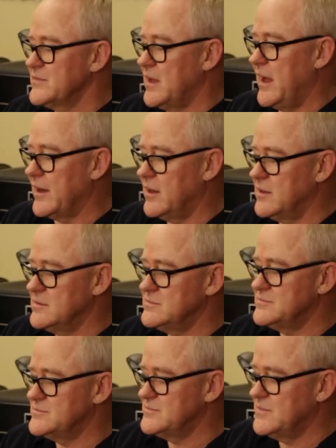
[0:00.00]
hang on
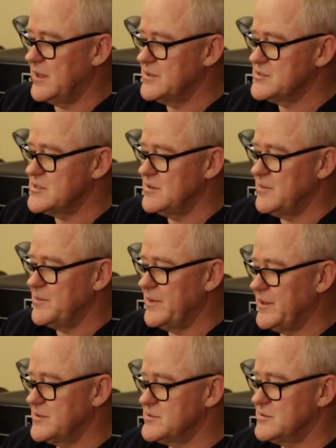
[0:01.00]
by the seat of my
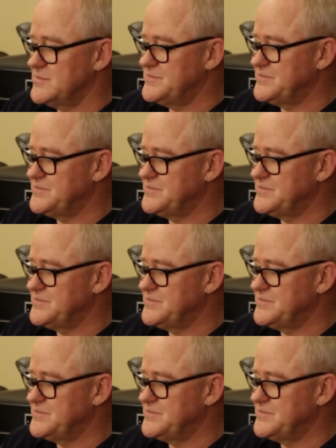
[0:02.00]
pants.